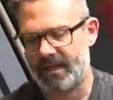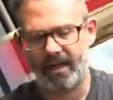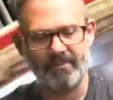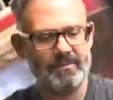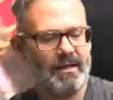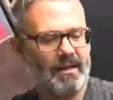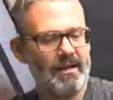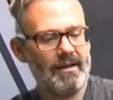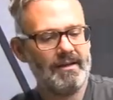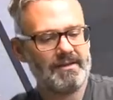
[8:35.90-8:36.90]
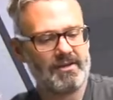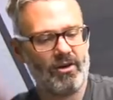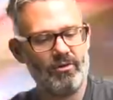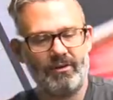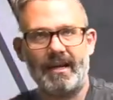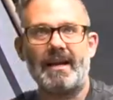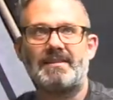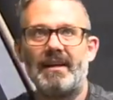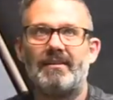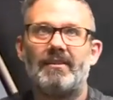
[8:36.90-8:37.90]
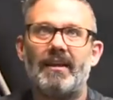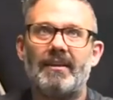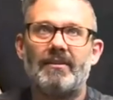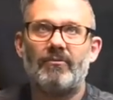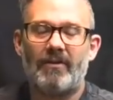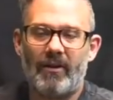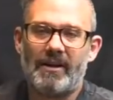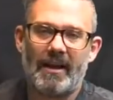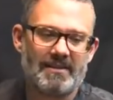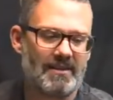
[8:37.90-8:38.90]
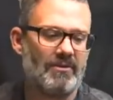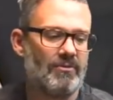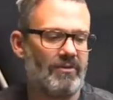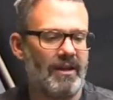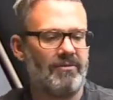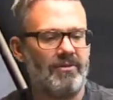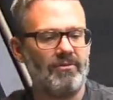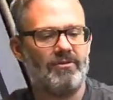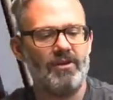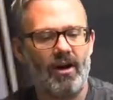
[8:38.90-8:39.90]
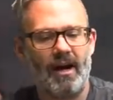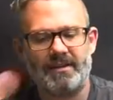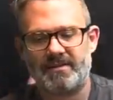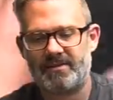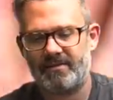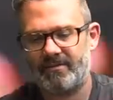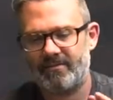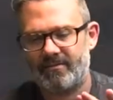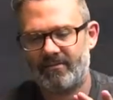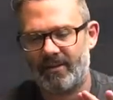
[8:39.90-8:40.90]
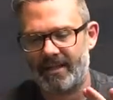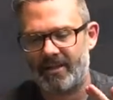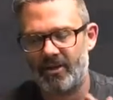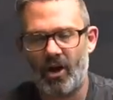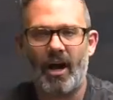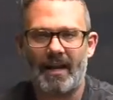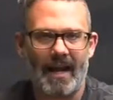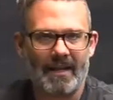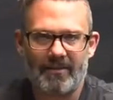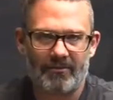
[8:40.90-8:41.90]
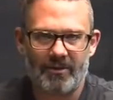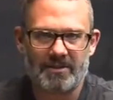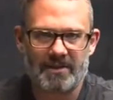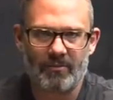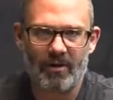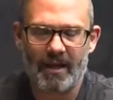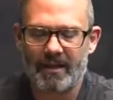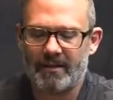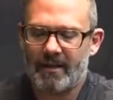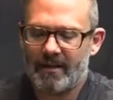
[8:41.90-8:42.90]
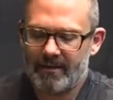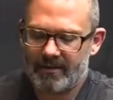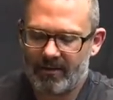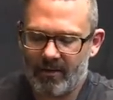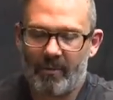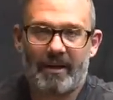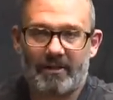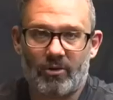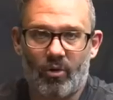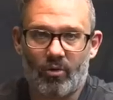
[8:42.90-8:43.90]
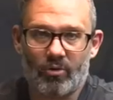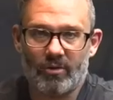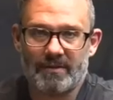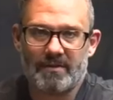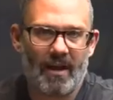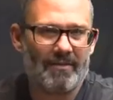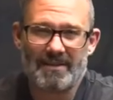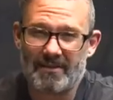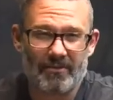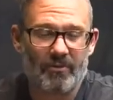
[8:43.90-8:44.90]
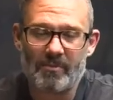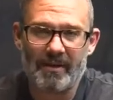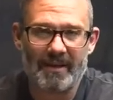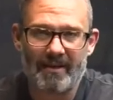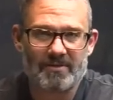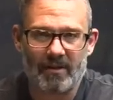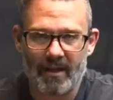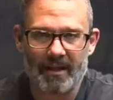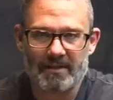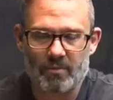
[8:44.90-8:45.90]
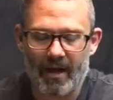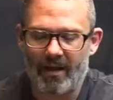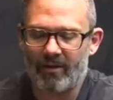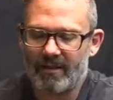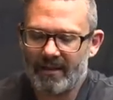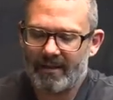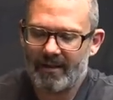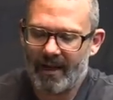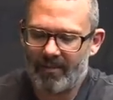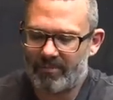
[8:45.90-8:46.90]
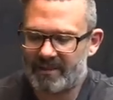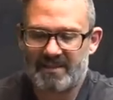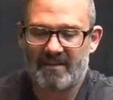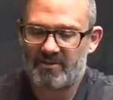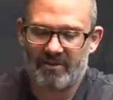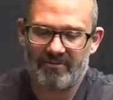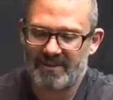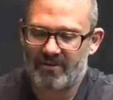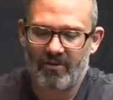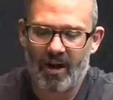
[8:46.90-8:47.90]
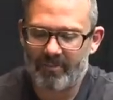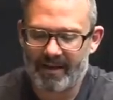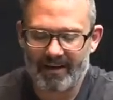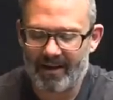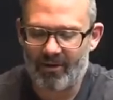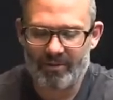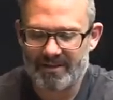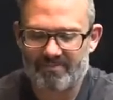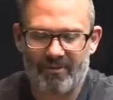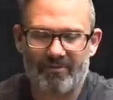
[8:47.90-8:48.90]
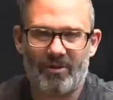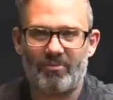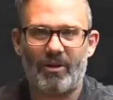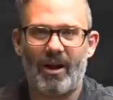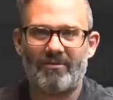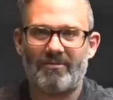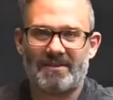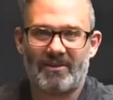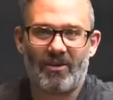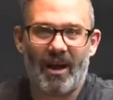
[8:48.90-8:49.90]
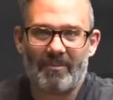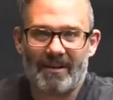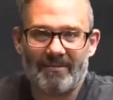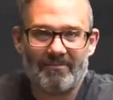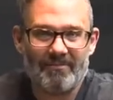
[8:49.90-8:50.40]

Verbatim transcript: Um, so like I said, very nice if you've if you've not like got anything for Age of Sigmar yet. Great way to get the core rules. Obviously, they're free PDFs online as well. Um, but this gives you a physical copy, and I always prefer to play off a physical copy